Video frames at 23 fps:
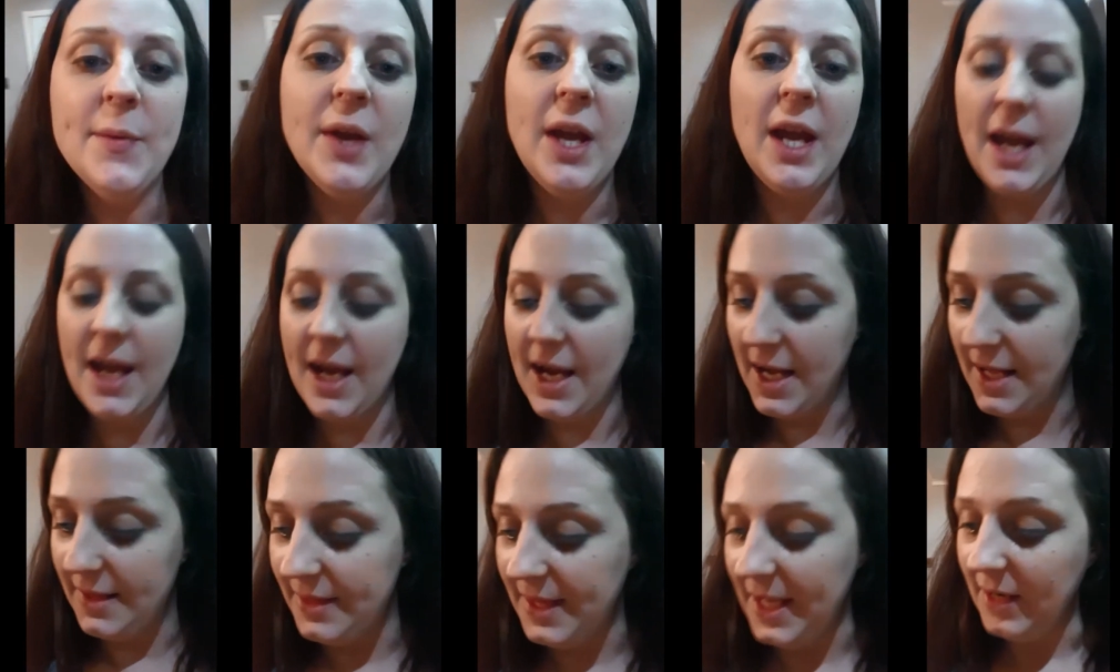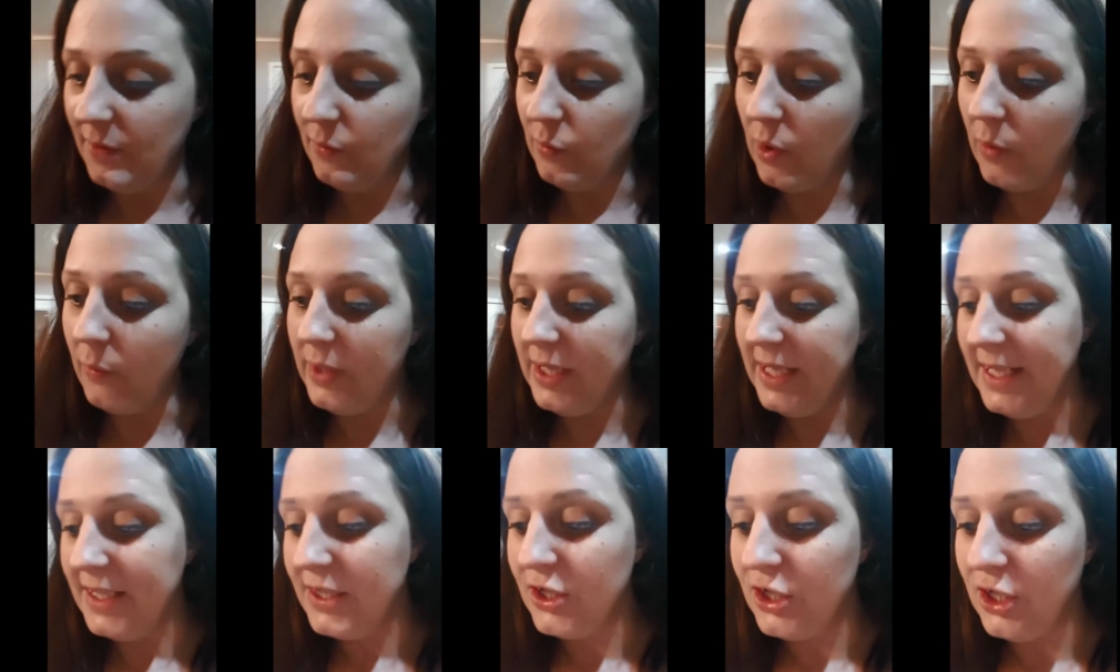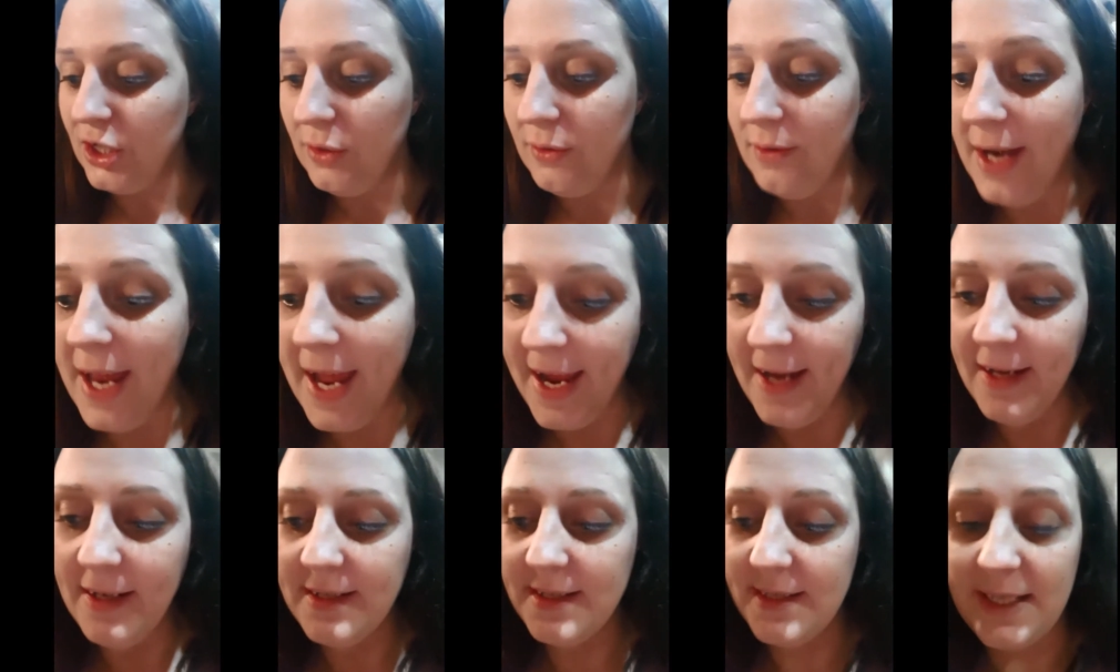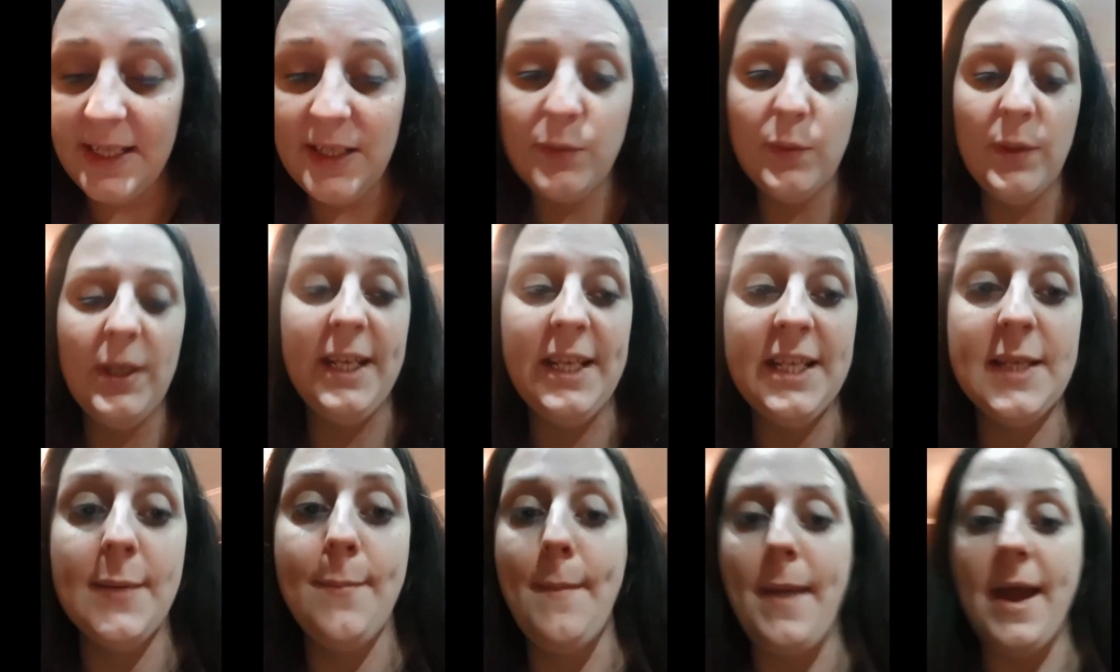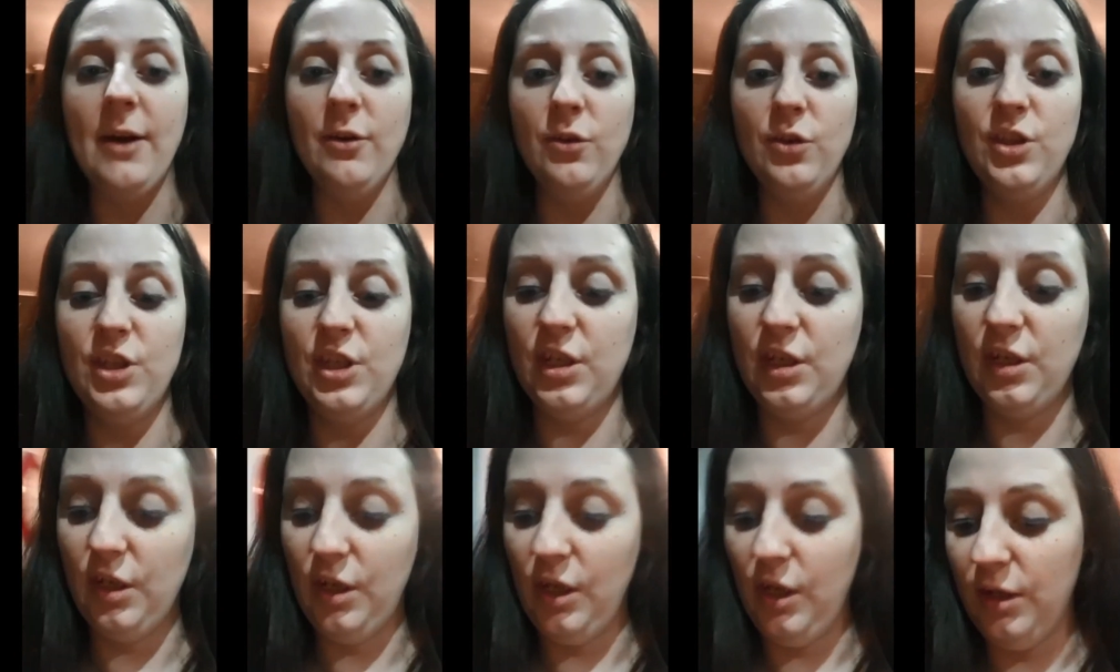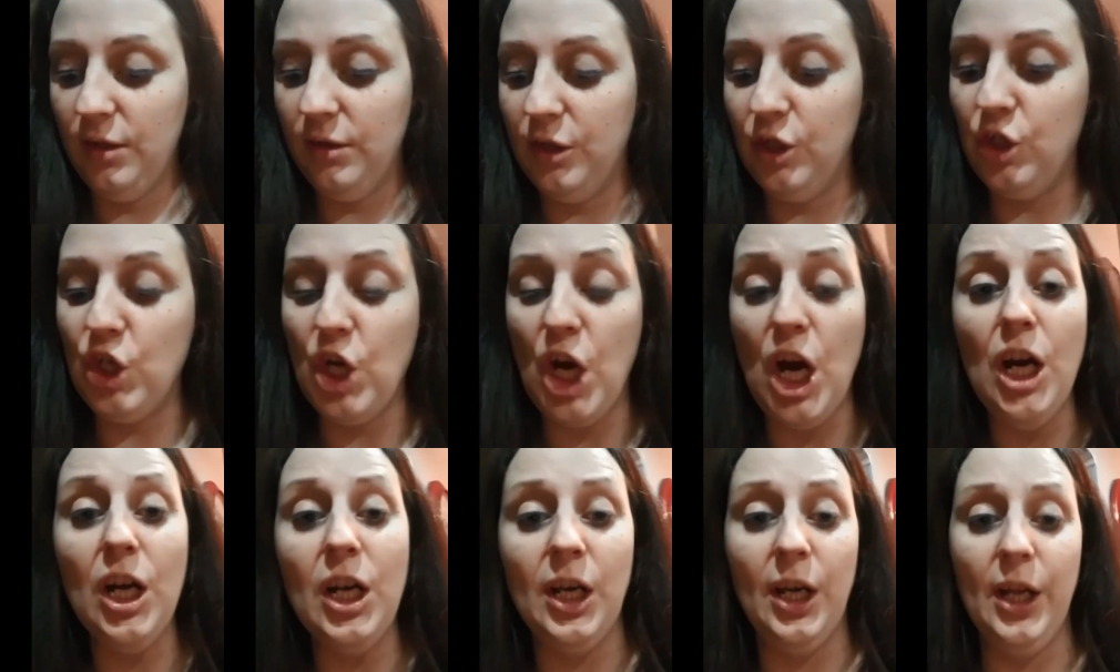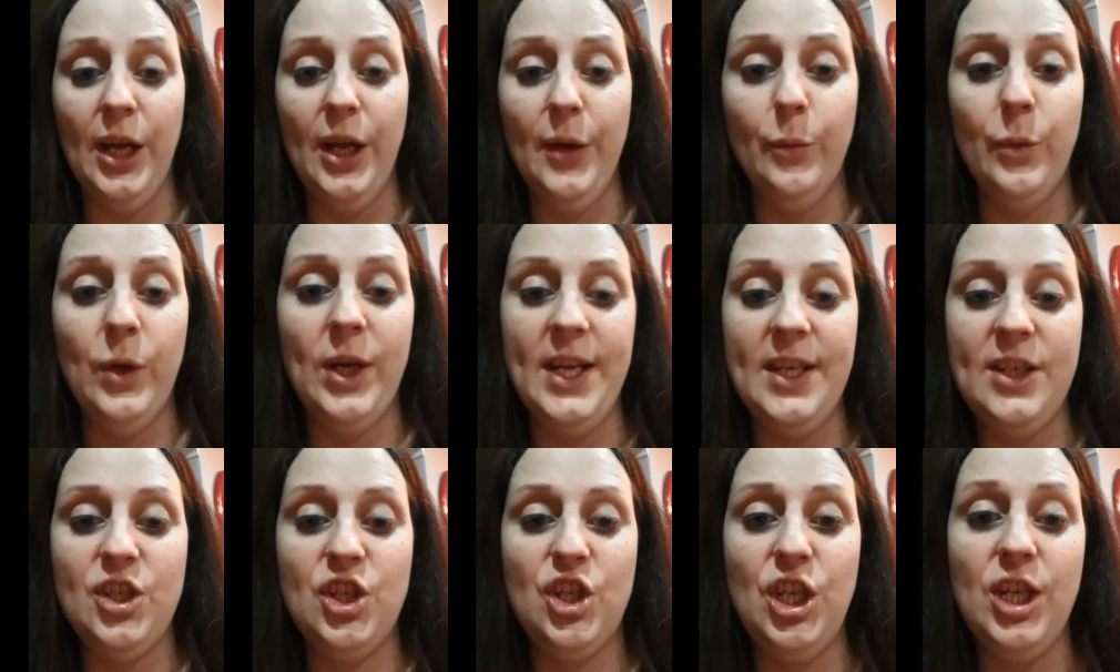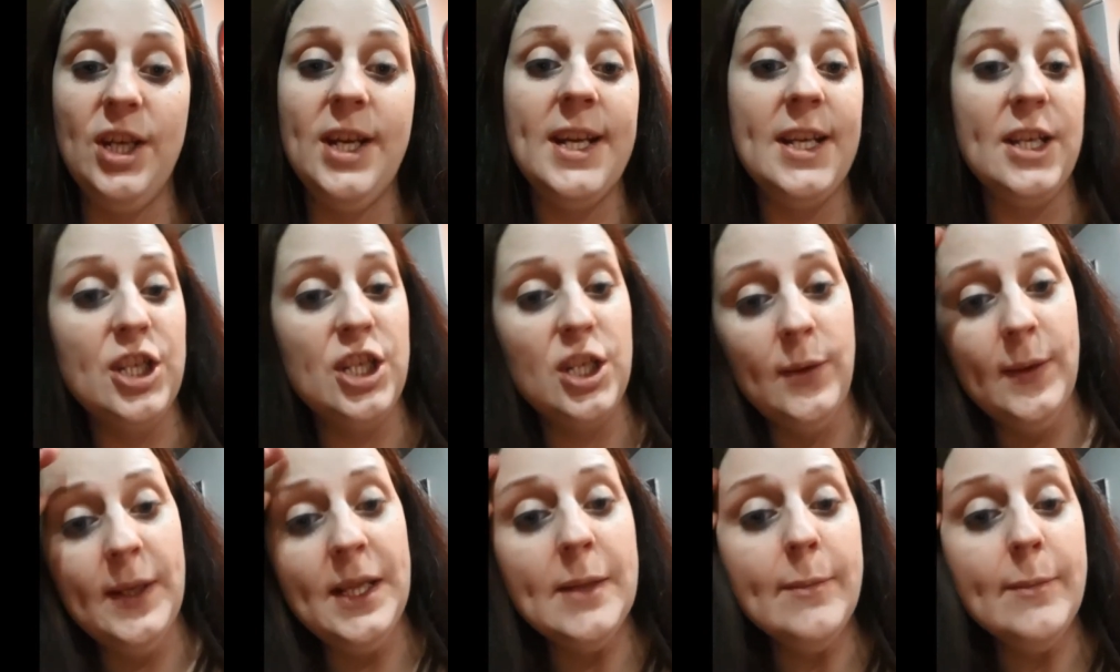and then what we need to do next is we need to melt the chocolate, which you can do in the